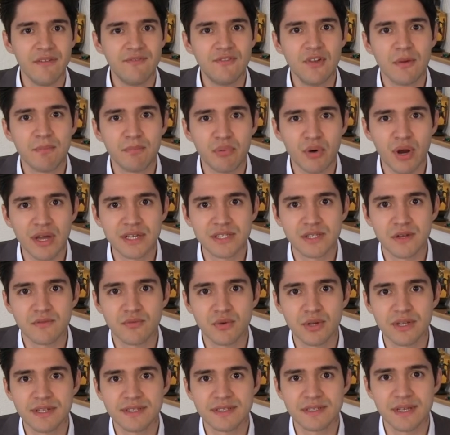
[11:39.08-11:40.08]
If the price
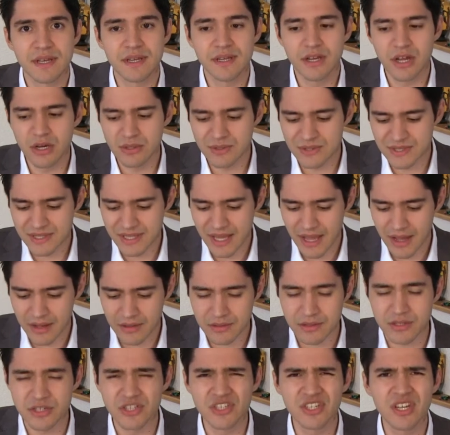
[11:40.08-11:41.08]
of real estate goes
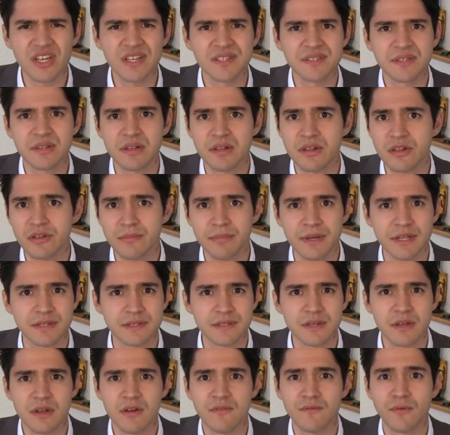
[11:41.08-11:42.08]
down just a little
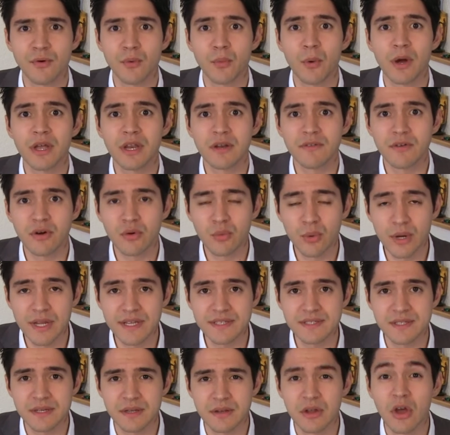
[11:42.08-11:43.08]
bit for whatever
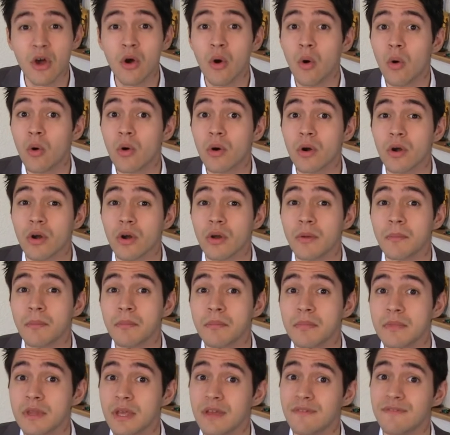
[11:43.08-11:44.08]
reason, or
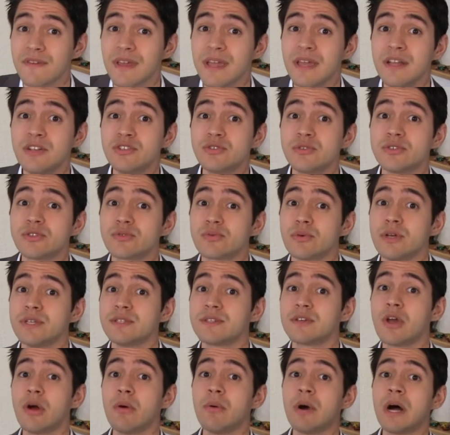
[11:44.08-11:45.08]
if interest
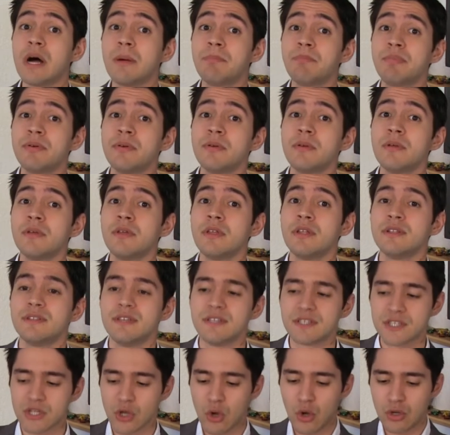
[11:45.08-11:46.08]
rates go up,
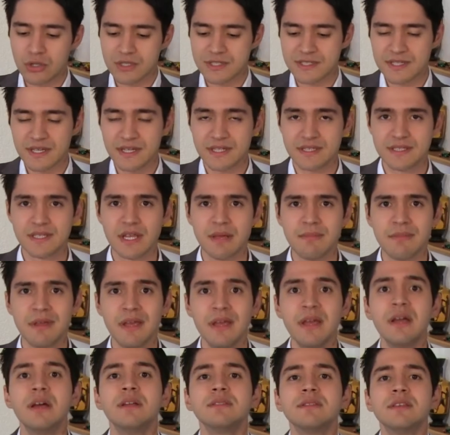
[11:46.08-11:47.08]
this whole system,
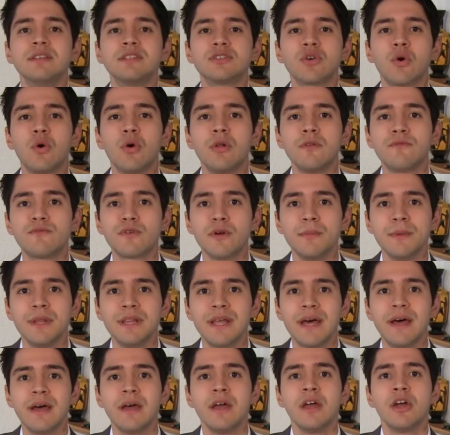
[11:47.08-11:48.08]
this whole
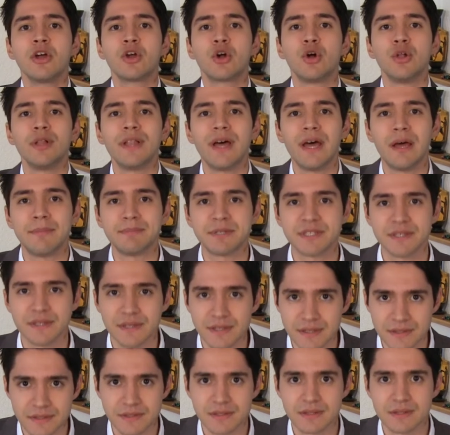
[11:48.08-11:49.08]
formula
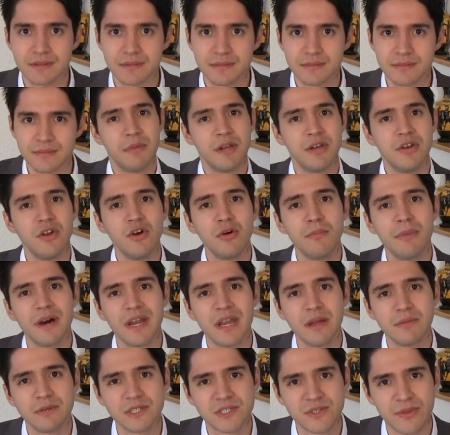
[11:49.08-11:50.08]
collapses. But
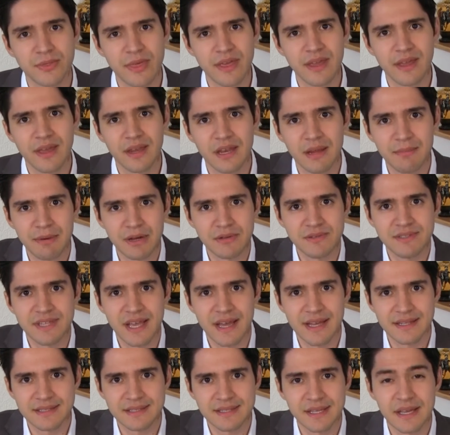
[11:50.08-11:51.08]
nobody was thinking about
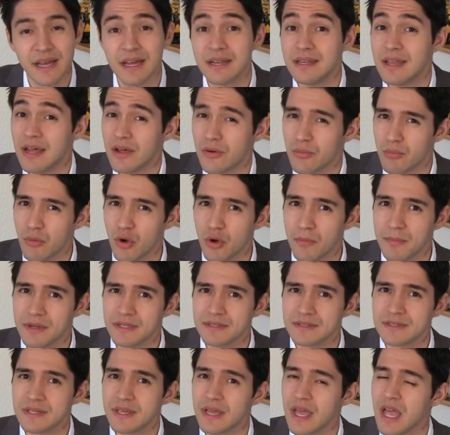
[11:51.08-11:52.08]
that at that
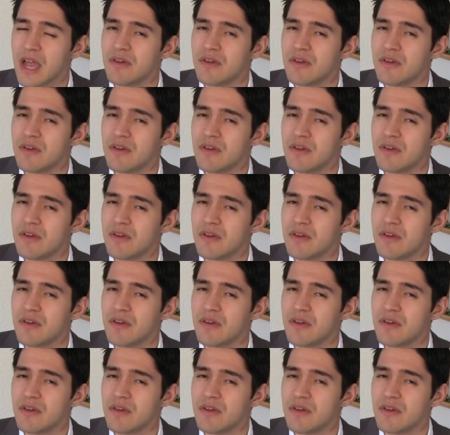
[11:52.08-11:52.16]
moment.